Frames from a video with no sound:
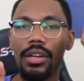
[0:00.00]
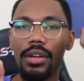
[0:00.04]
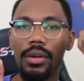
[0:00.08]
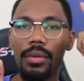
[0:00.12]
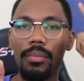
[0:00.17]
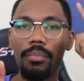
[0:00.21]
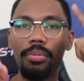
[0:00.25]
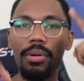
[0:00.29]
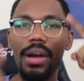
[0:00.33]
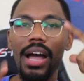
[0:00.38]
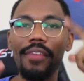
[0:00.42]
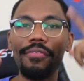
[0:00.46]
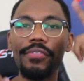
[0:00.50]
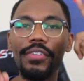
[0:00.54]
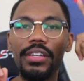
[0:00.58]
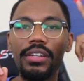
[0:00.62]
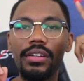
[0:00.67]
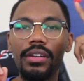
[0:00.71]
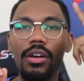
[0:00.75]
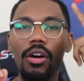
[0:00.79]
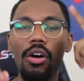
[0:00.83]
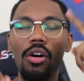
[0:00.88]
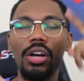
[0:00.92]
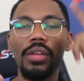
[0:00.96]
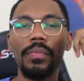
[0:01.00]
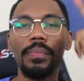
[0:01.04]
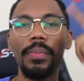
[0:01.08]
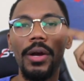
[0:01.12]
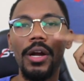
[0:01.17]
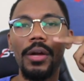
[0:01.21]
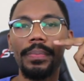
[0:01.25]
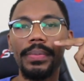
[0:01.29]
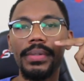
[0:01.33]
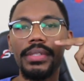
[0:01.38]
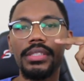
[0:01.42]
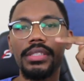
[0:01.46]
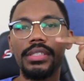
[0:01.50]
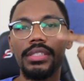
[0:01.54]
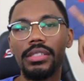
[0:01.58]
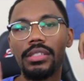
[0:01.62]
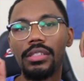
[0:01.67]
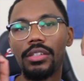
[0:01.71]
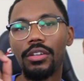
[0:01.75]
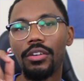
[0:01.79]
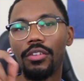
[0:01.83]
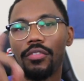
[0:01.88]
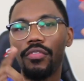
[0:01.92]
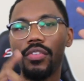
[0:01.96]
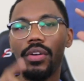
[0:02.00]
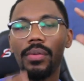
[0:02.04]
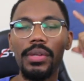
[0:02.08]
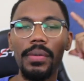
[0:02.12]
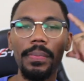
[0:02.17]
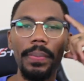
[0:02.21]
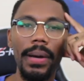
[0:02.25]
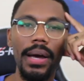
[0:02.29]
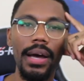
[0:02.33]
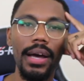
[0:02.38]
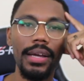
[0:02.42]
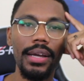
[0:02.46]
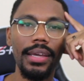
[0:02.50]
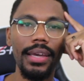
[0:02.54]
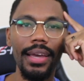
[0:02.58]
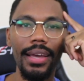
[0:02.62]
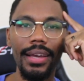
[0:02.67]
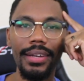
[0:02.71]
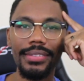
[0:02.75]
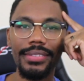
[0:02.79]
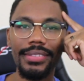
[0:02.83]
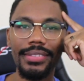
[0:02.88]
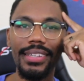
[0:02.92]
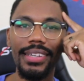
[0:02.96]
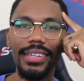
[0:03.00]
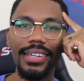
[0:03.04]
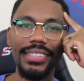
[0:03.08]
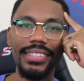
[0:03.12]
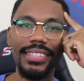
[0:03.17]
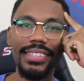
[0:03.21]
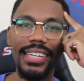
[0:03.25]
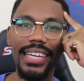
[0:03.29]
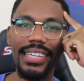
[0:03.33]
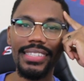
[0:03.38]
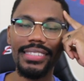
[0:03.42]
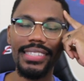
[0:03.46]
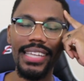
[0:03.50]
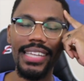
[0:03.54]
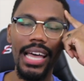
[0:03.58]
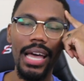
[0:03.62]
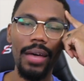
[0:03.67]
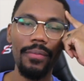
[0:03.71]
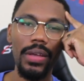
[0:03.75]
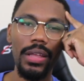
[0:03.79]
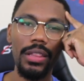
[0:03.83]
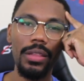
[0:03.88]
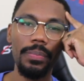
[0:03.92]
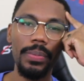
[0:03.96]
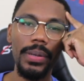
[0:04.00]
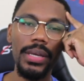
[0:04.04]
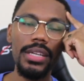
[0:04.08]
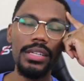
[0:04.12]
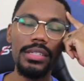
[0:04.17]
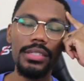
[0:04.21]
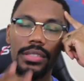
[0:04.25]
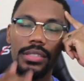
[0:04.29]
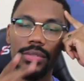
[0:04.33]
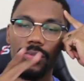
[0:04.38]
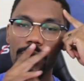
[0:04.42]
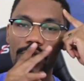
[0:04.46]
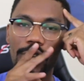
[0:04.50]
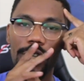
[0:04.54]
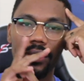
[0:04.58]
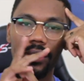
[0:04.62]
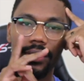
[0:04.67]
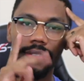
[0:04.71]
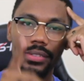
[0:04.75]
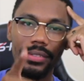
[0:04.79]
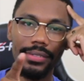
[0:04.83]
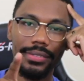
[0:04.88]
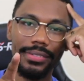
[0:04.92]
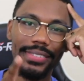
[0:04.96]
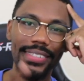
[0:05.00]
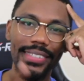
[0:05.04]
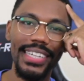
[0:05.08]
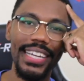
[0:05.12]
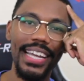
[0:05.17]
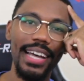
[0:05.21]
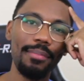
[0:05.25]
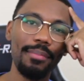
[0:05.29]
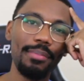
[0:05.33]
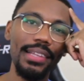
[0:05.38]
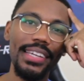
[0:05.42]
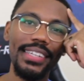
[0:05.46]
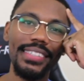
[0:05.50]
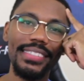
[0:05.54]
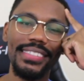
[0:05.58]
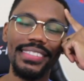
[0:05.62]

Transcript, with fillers: profit on purpose from your podcast. Till next time, family, peace, and God bless.